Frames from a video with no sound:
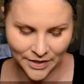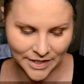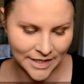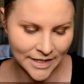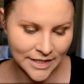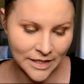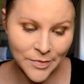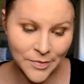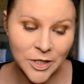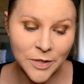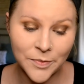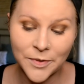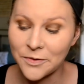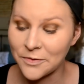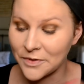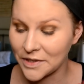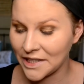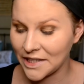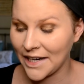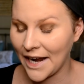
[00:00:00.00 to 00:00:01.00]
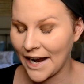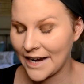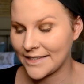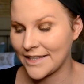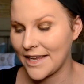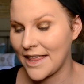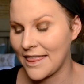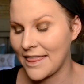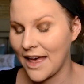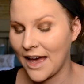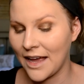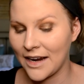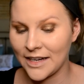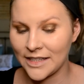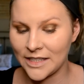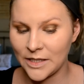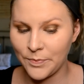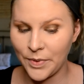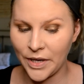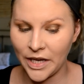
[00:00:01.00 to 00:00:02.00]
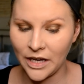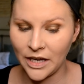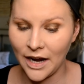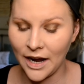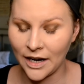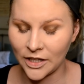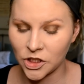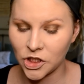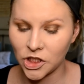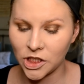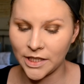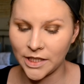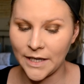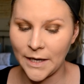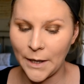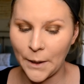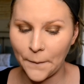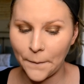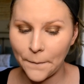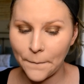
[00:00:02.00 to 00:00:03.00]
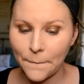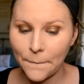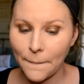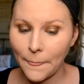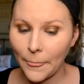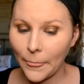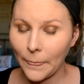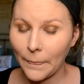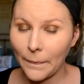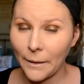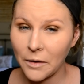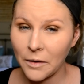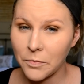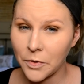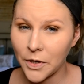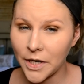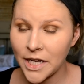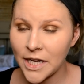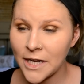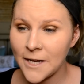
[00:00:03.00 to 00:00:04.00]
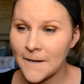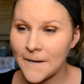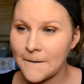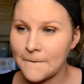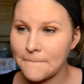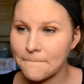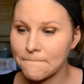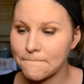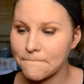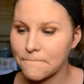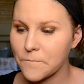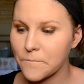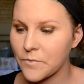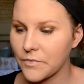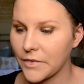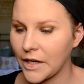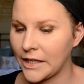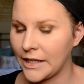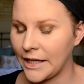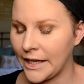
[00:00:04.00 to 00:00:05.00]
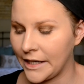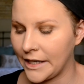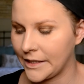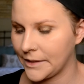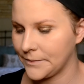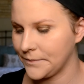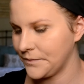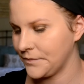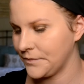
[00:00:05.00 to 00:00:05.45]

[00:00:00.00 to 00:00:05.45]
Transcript: this summer's been really nice in that it's been actually pretty, like,